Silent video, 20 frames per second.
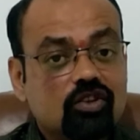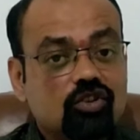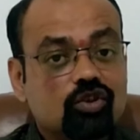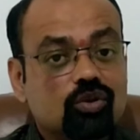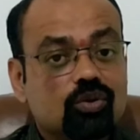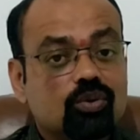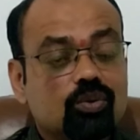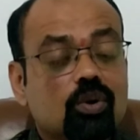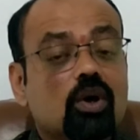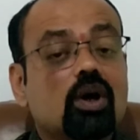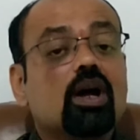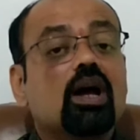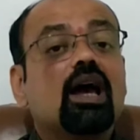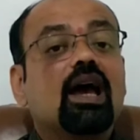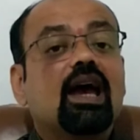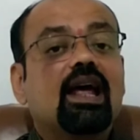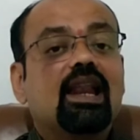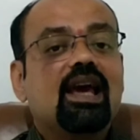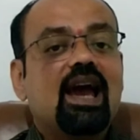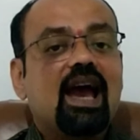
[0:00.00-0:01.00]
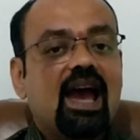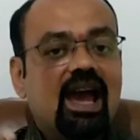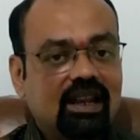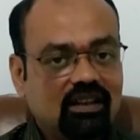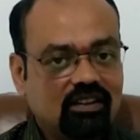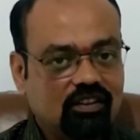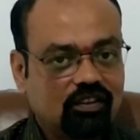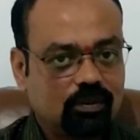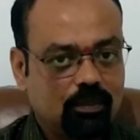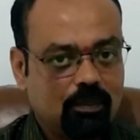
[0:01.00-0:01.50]
to
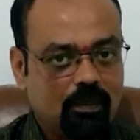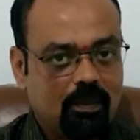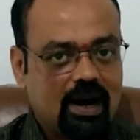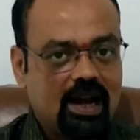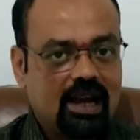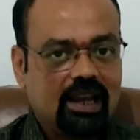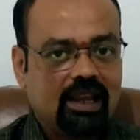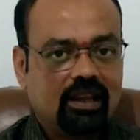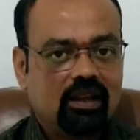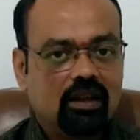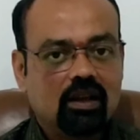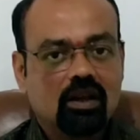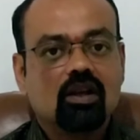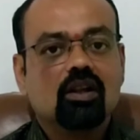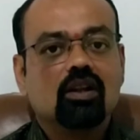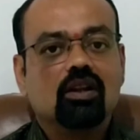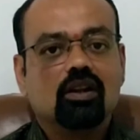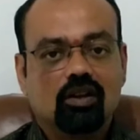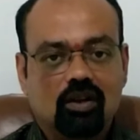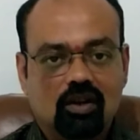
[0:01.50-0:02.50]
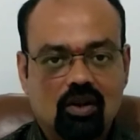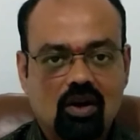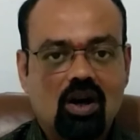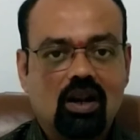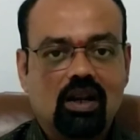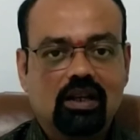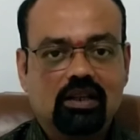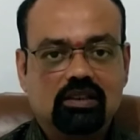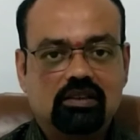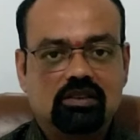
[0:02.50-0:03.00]
enhance my
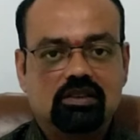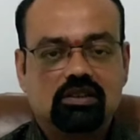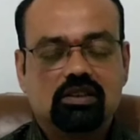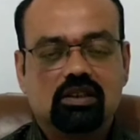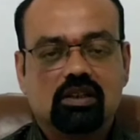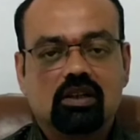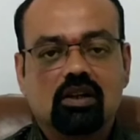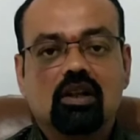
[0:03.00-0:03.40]
knowledge.